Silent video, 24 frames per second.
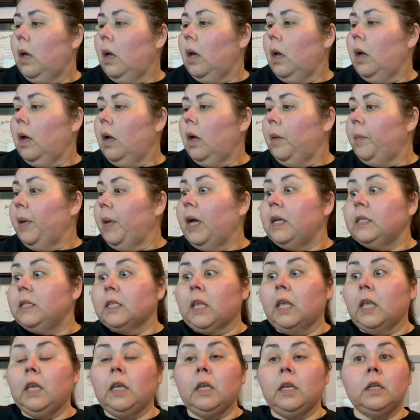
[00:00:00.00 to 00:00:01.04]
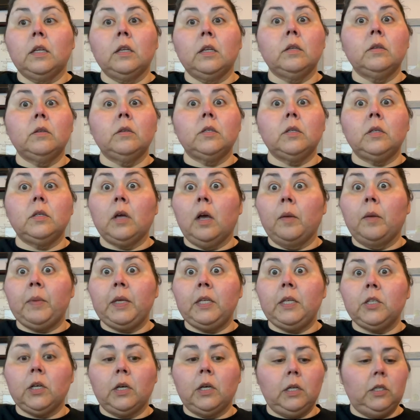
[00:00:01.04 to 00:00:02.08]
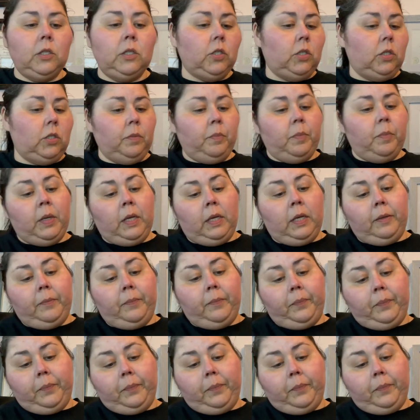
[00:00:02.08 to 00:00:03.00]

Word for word: I'm asking to not be judged, but